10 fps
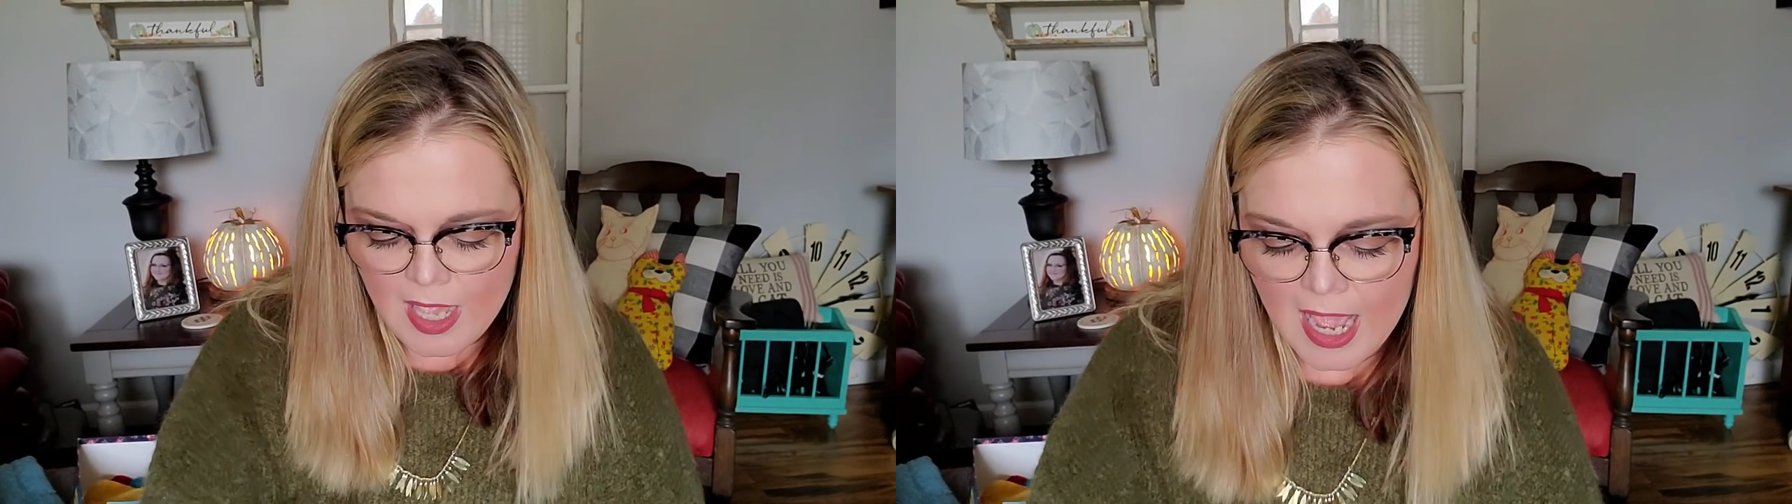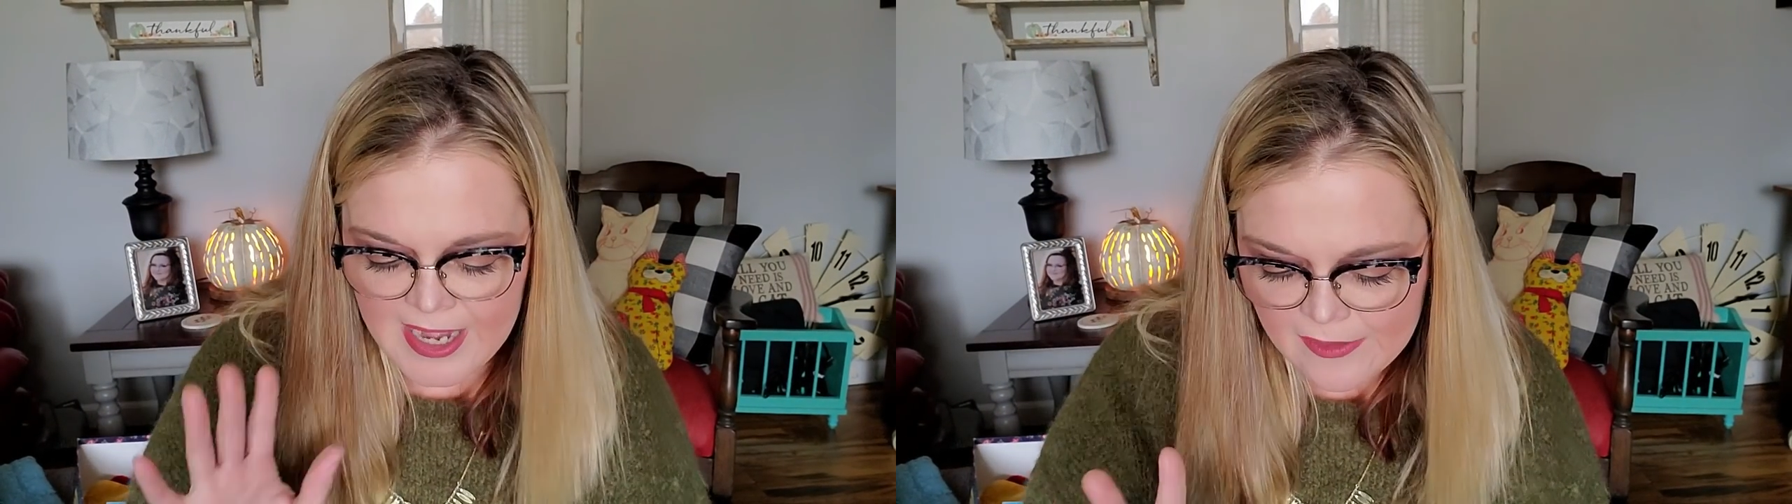
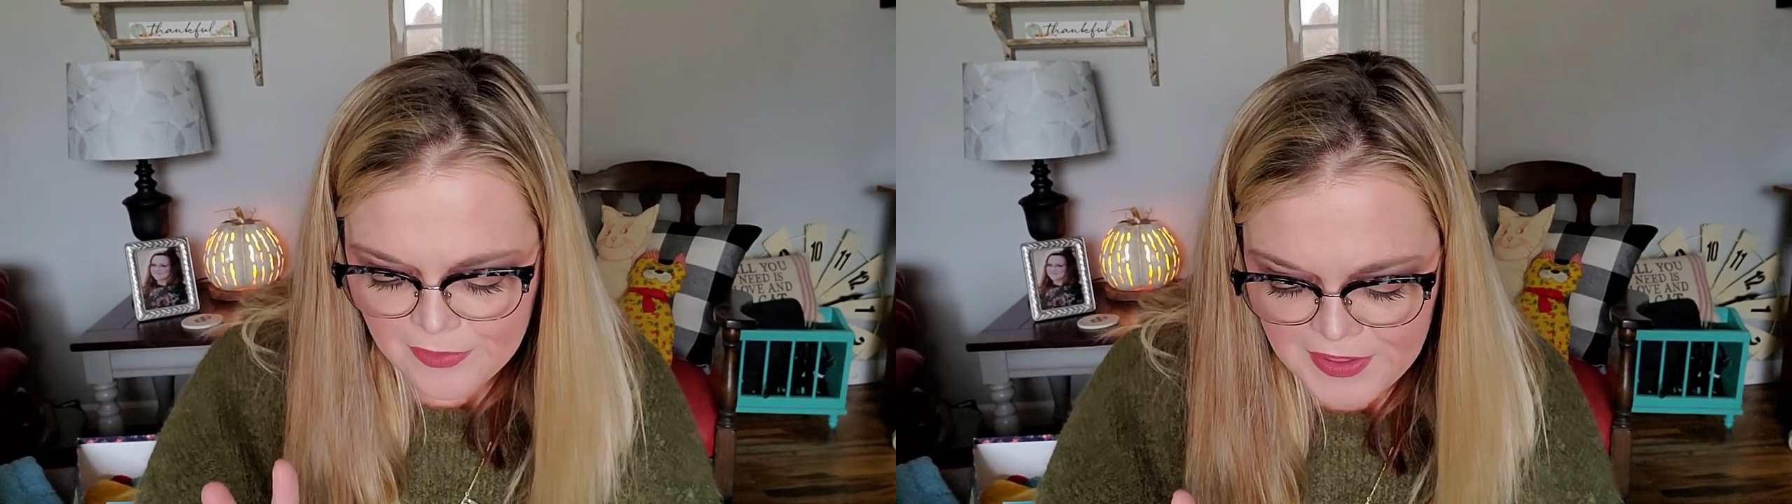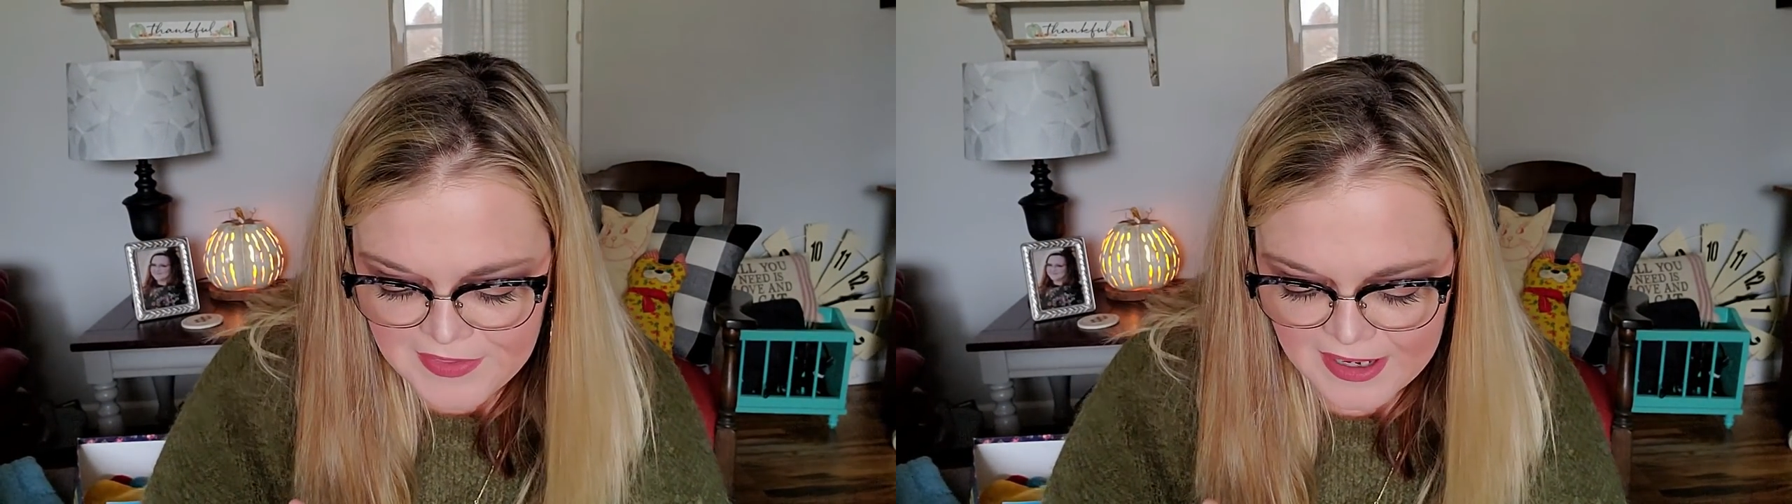Another
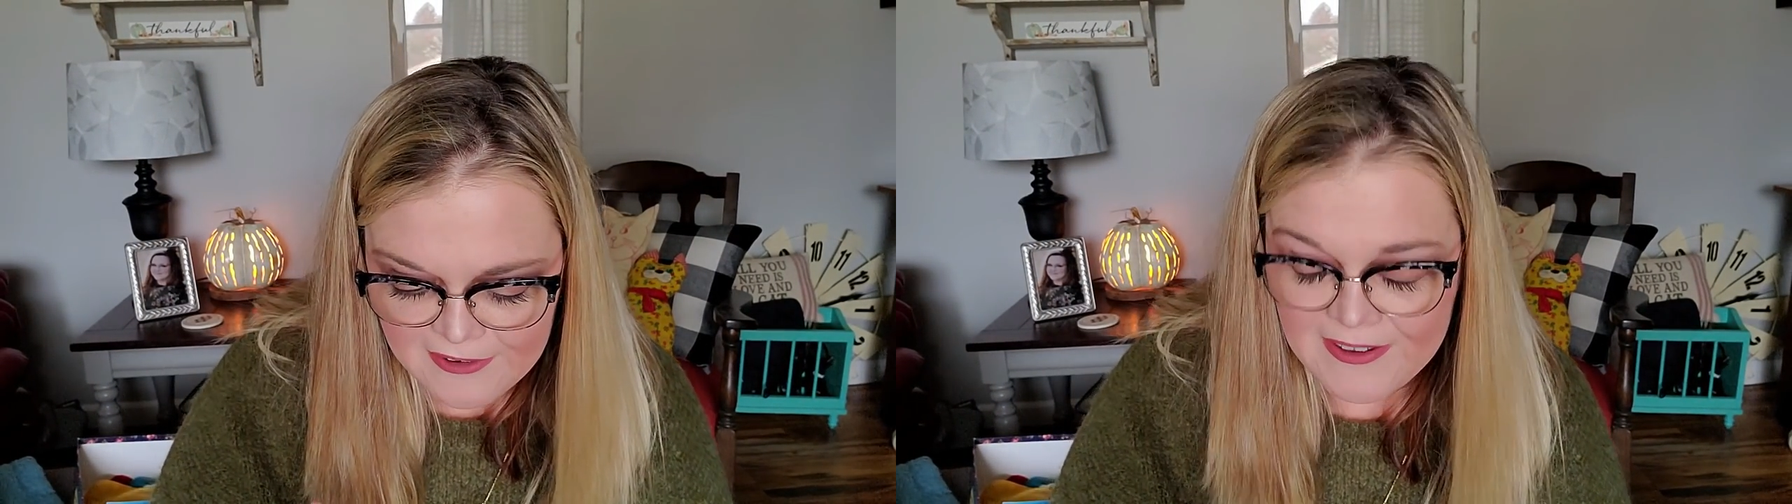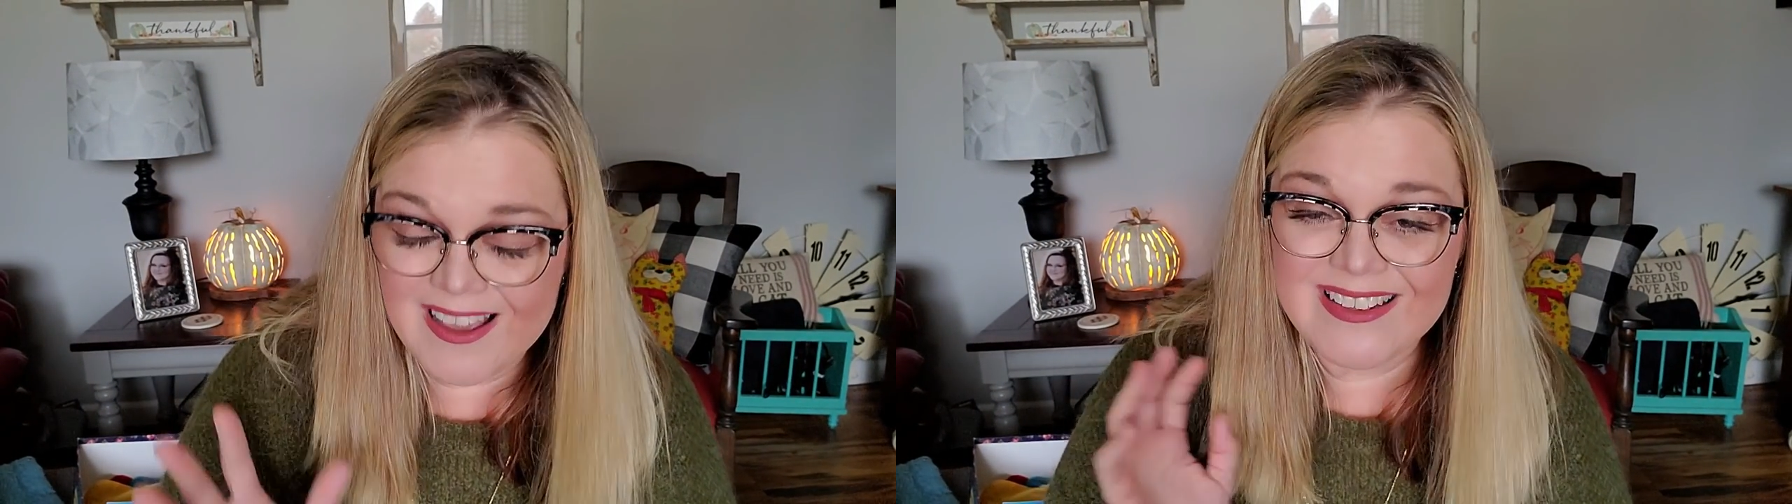thing that I
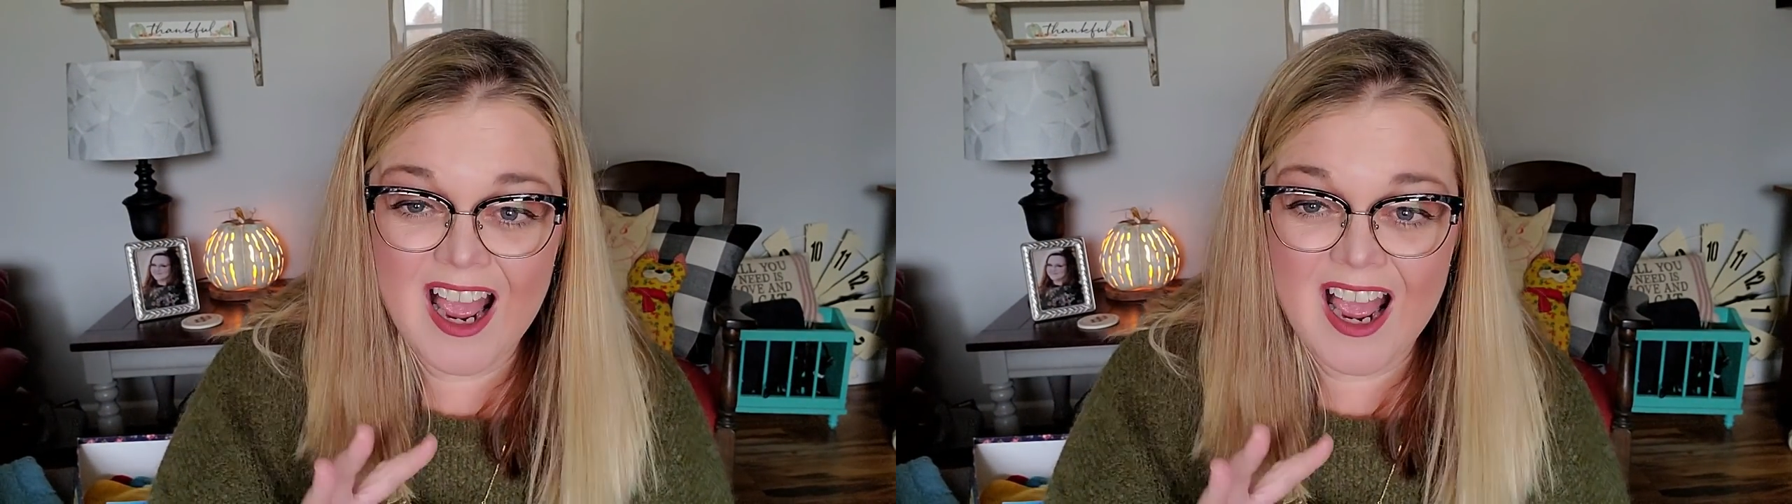found,